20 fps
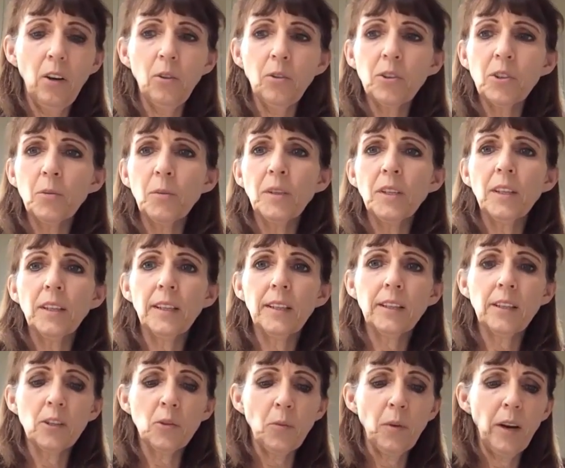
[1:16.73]
Also into
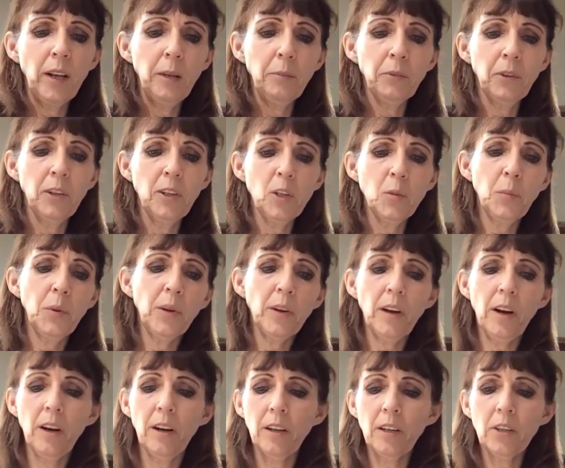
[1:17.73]
this as well, I'm going to put
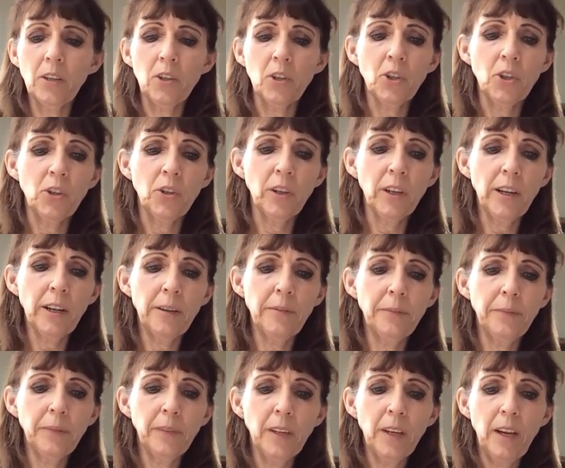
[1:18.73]
caster sugar,
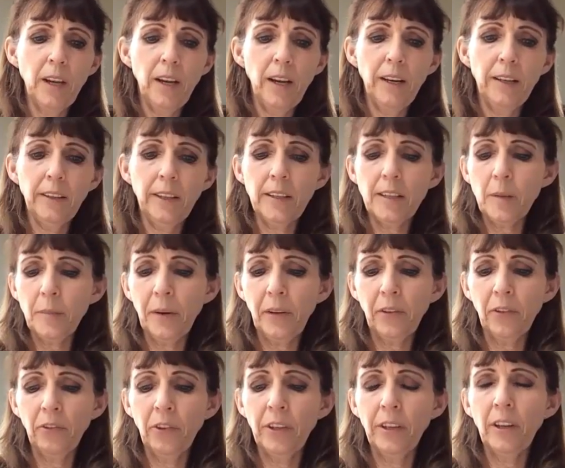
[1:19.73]
and that's
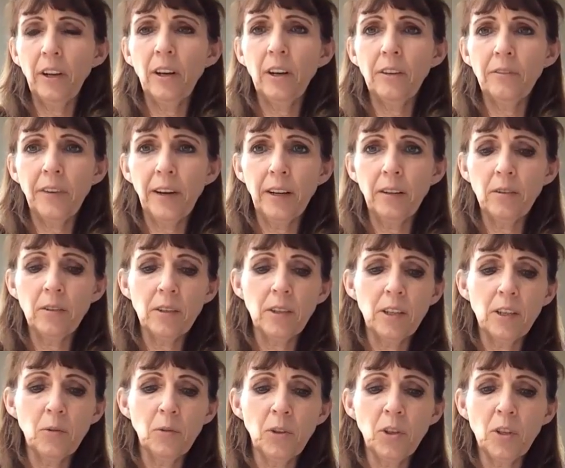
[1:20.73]
about 3.5
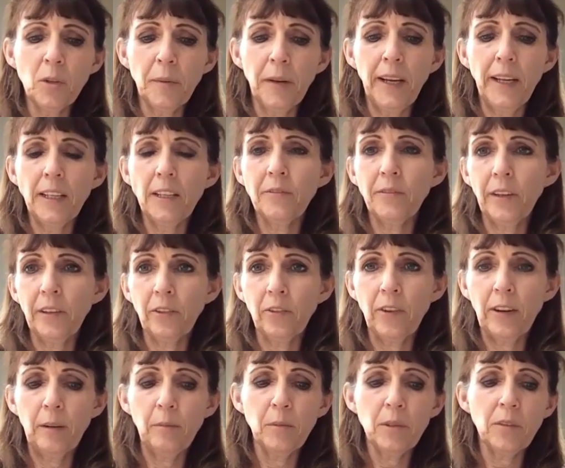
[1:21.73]
ounces, which is about 85
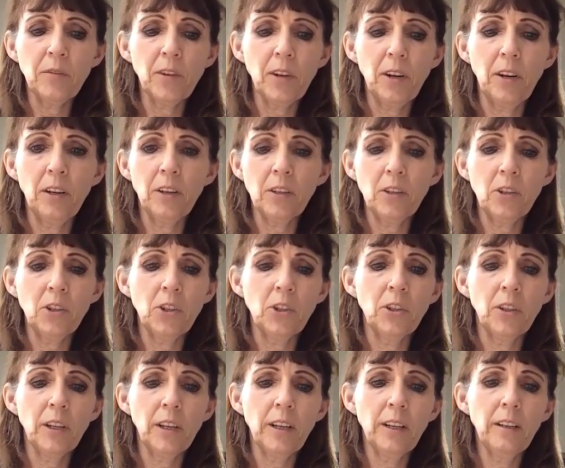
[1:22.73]
grams of caster
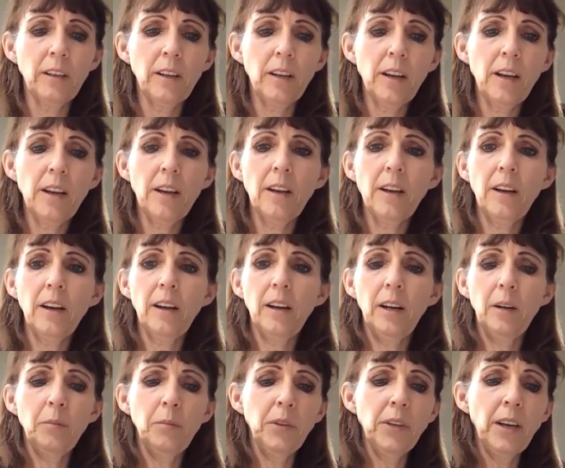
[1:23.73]
sugar.
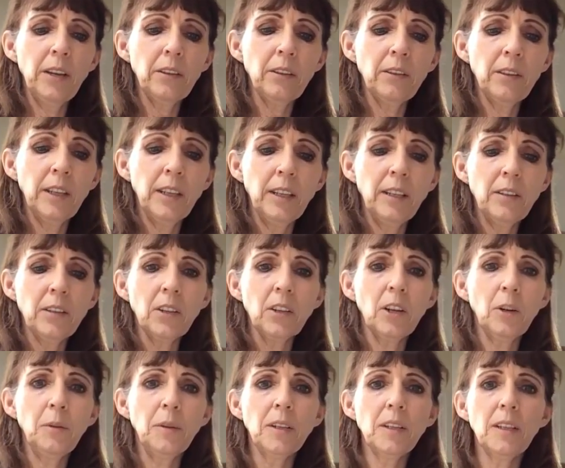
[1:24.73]
The other things
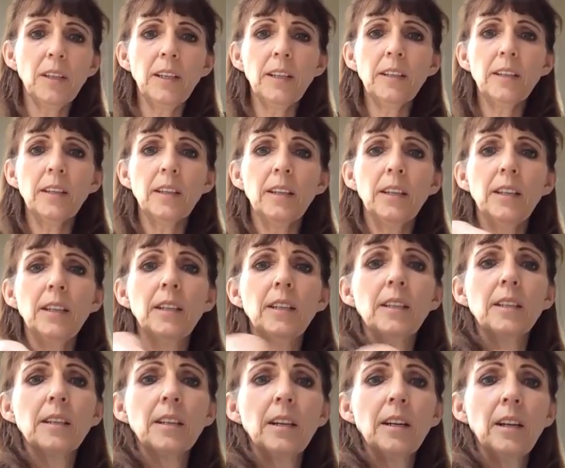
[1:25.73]
that go into this
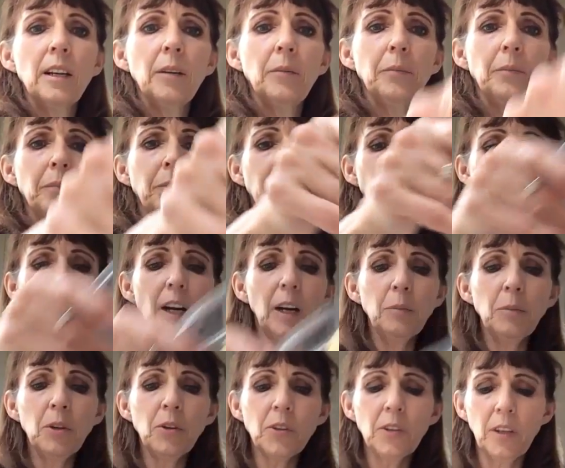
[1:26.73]
is
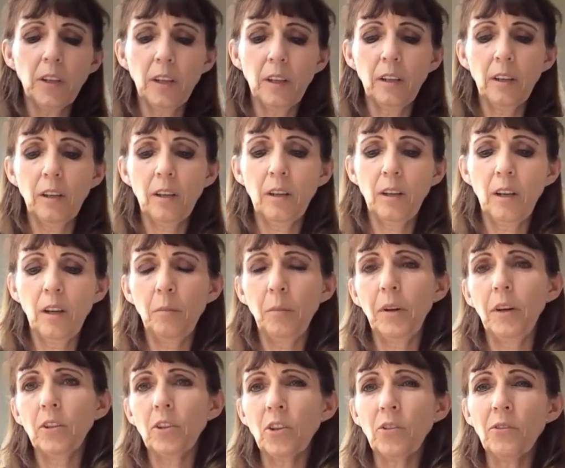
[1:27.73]
I'm using a
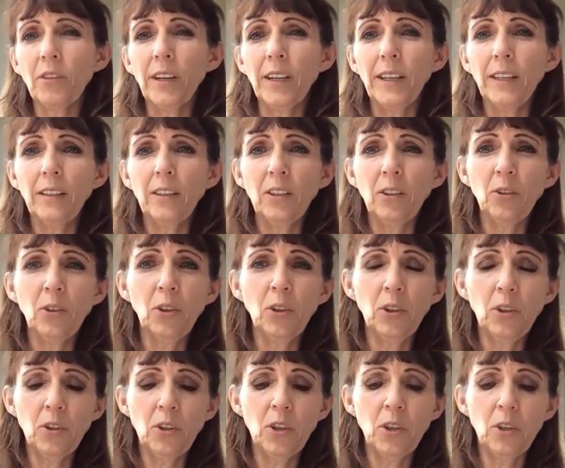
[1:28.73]
margarine. You
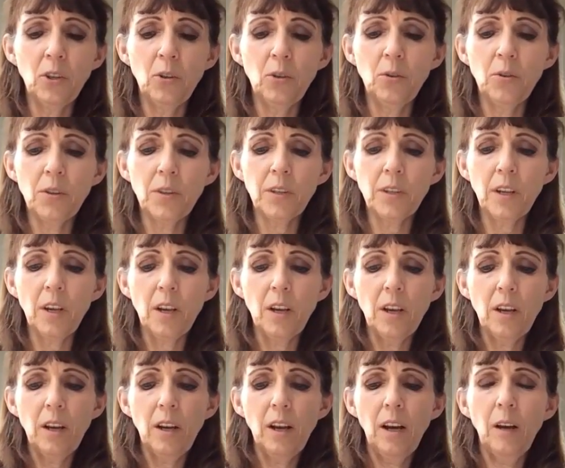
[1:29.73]
could use
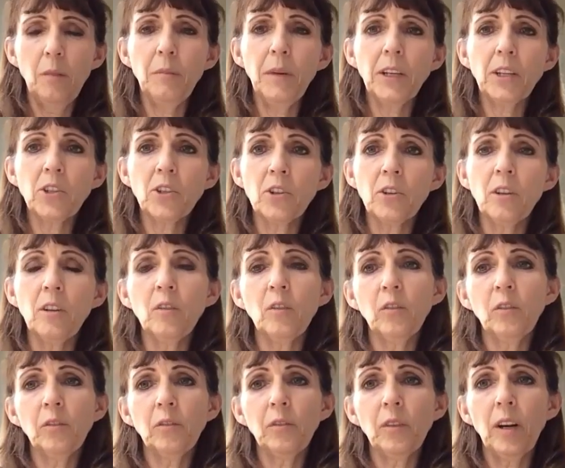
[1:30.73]
a
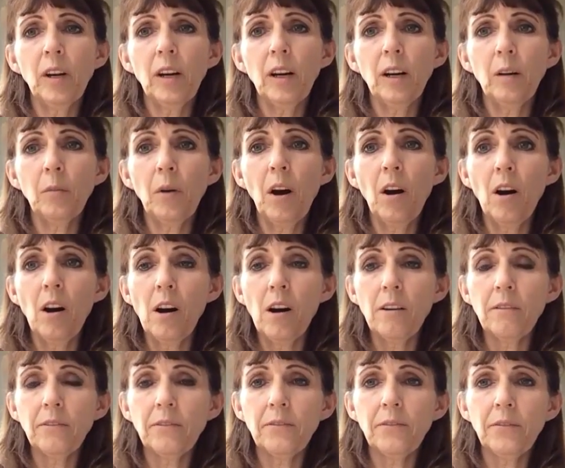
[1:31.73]
mixture of
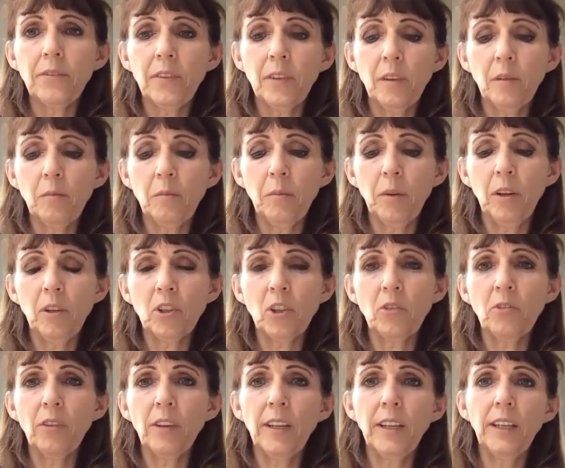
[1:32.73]
half
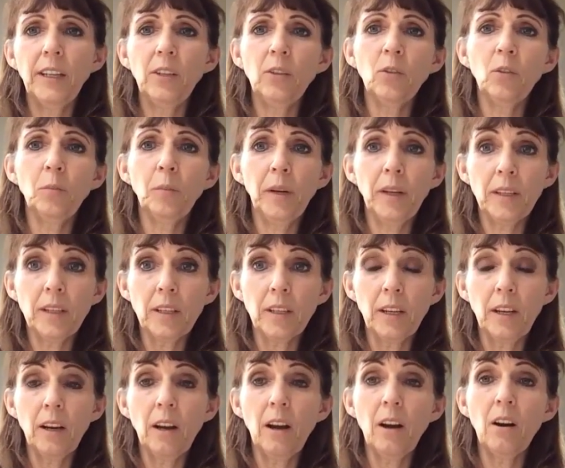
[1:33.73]
margarine or
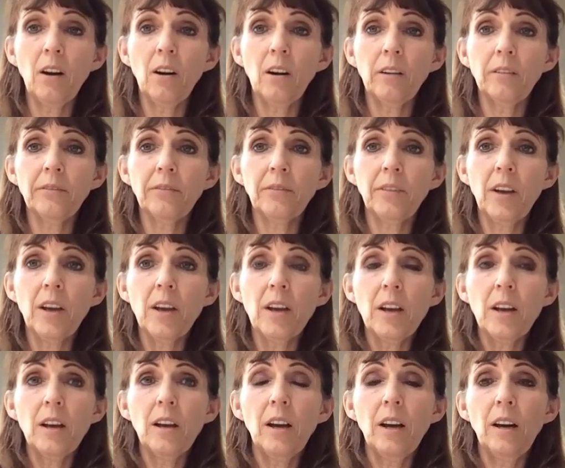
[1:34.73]
butter, half
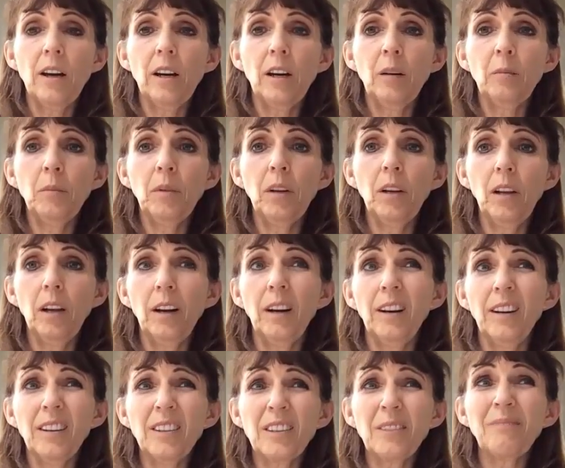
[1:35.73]

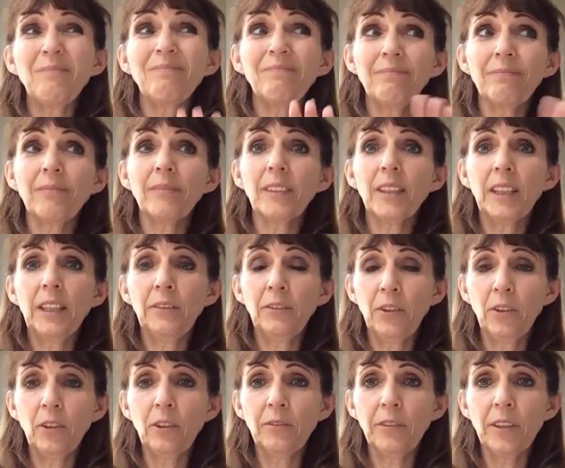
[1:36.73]
lard if
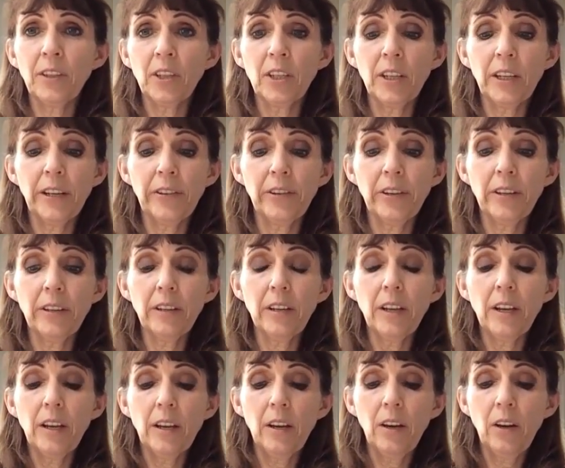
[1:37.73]
you're not vegetarian,
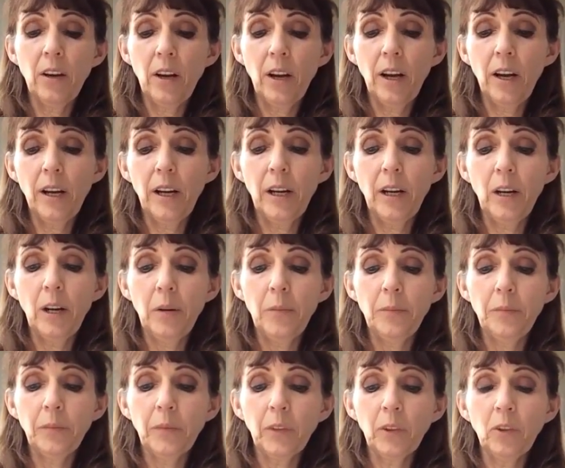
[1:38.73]

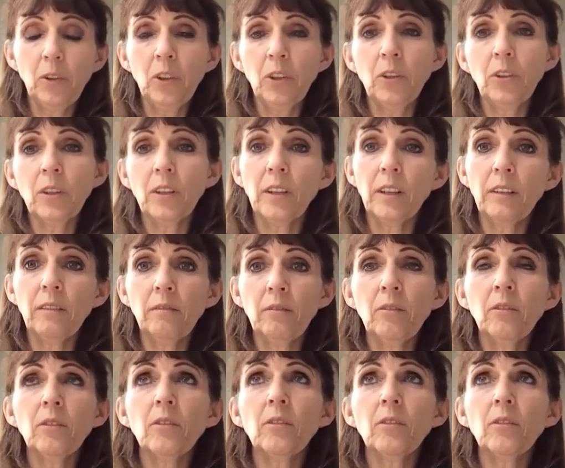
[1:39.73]
or you can